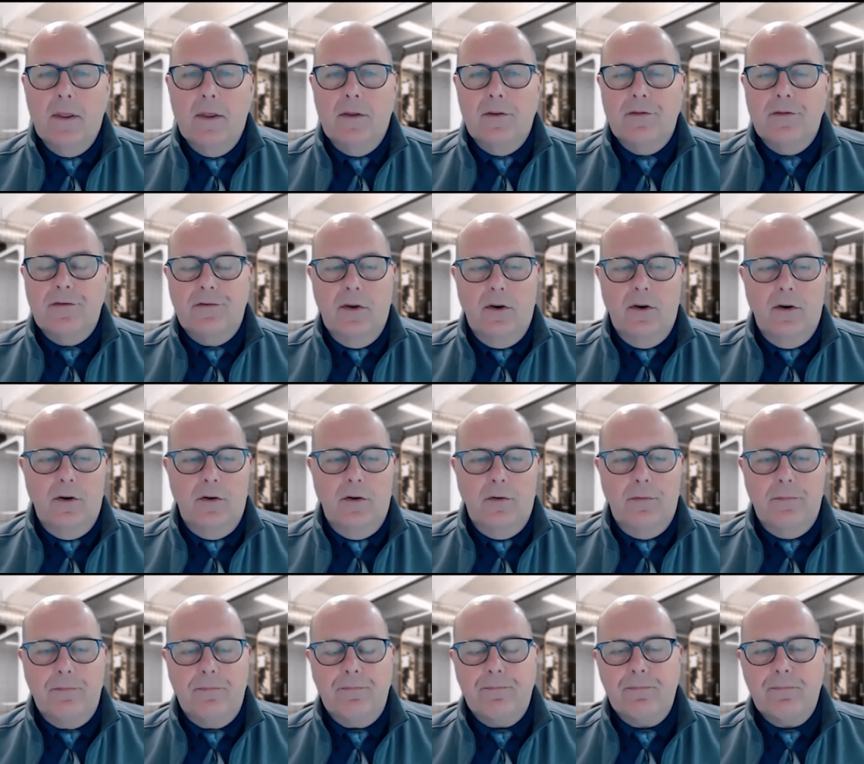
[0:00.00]

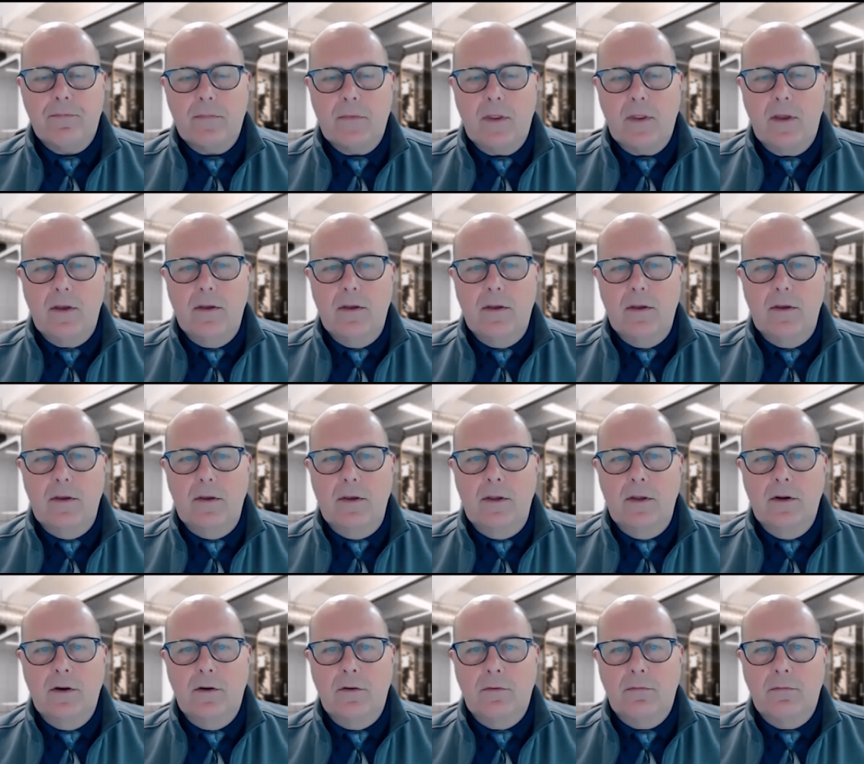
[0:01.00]
So,
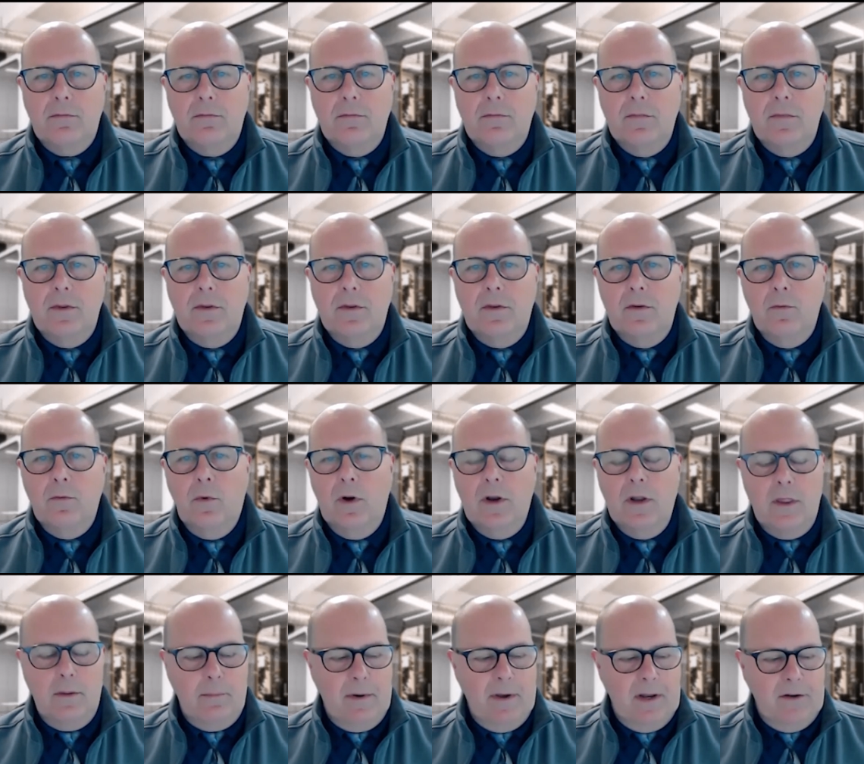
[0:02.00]
you know, one
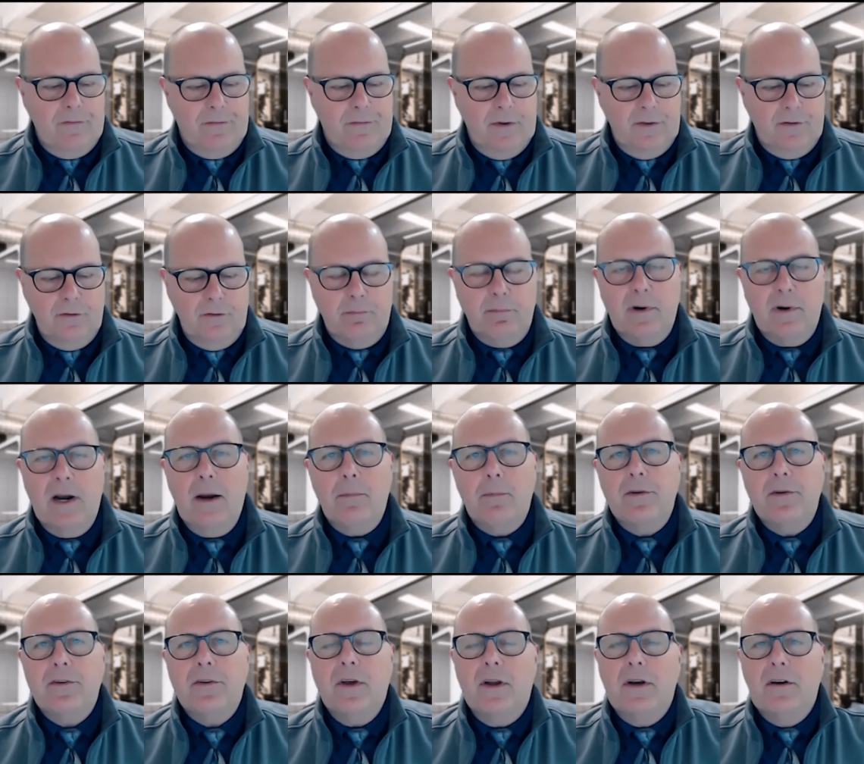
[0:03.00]
of the benefits of
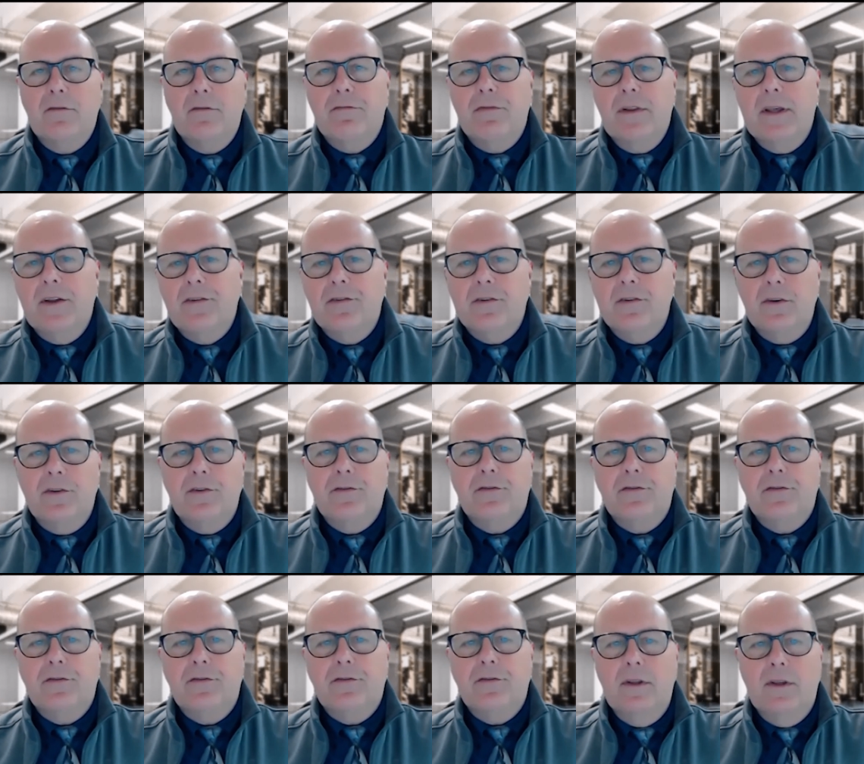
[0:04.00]
proper tire inflation
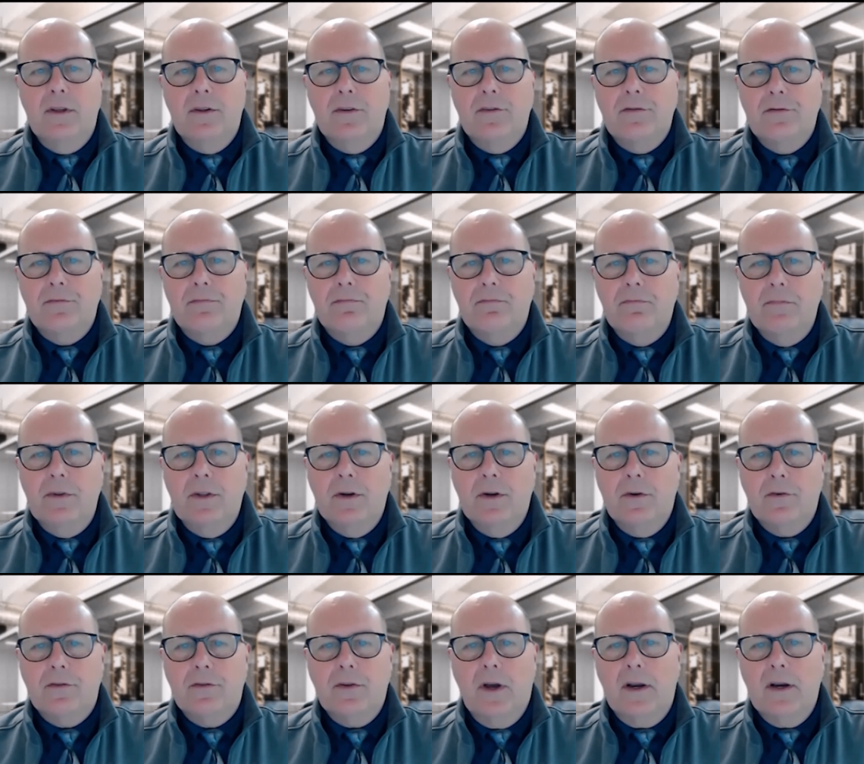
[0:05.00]
is is you
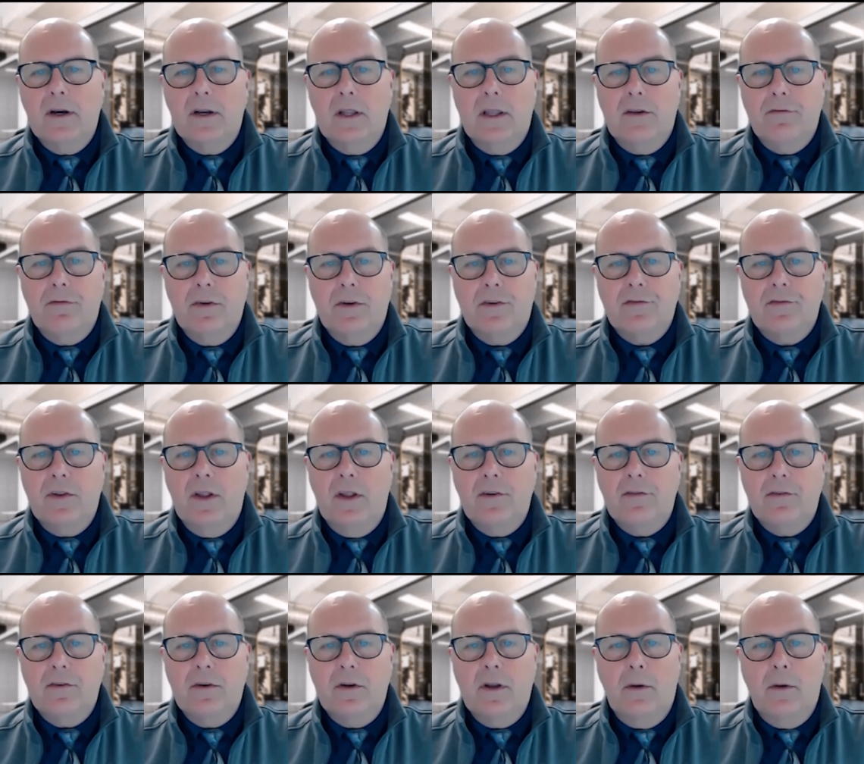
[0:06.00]
know, tire life
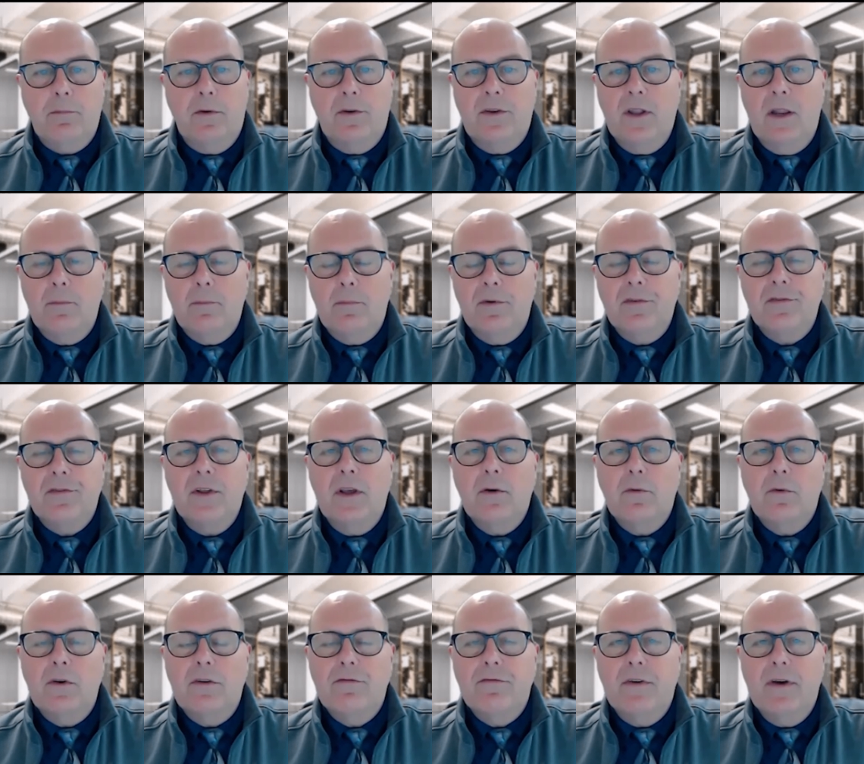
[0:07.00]
extension up to
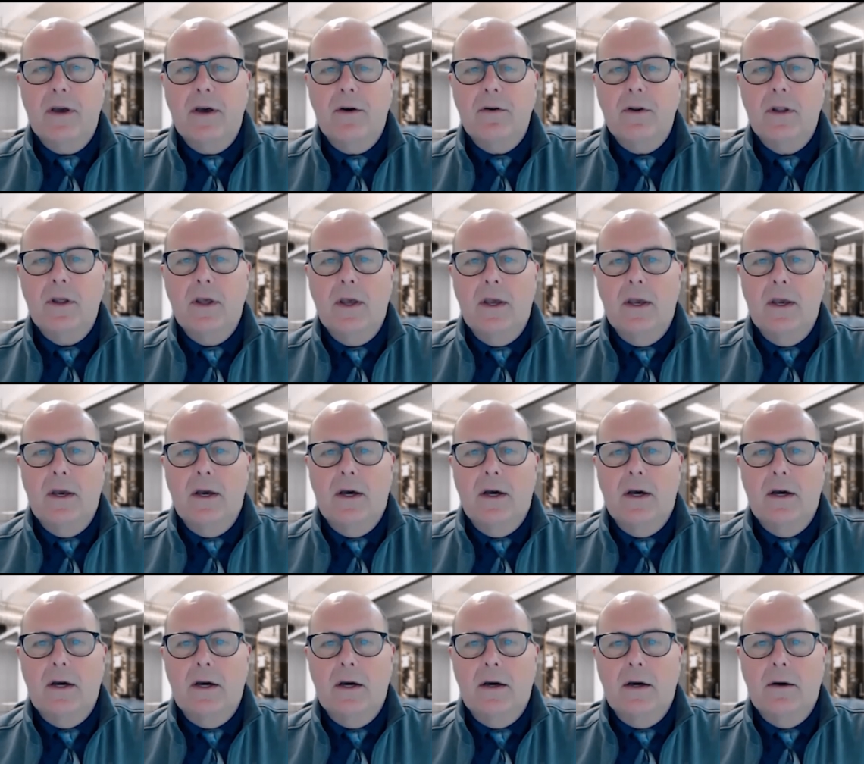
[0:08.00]
10%, we found.
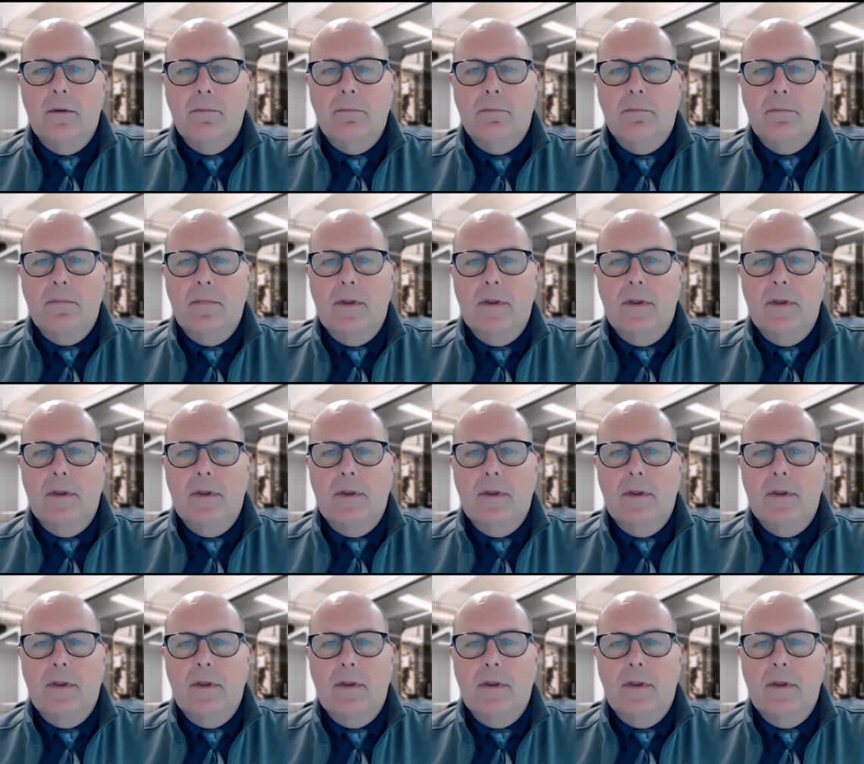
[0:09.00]
Um,